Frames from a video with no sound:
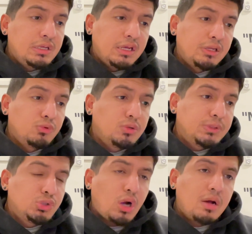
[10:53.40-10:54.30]
And it will
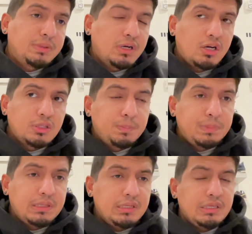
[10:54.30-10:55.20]
be dropping on the
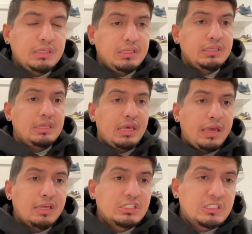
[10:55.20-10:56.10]

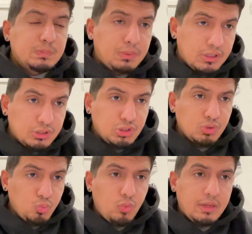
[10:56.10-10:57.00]
BEA Sponge
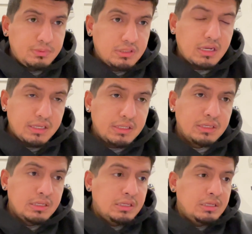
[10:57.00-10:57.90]
website.
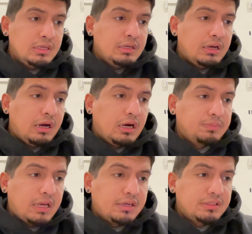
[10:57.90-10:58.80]

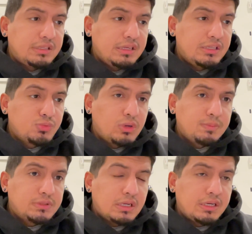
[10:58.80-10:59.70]
That is his
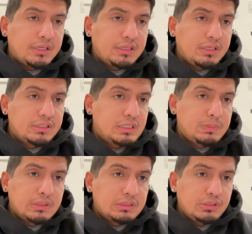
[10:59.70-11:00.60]
website. It
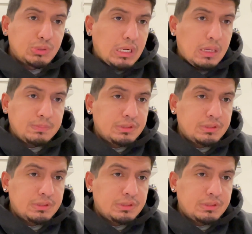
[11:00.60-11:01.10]
typically drops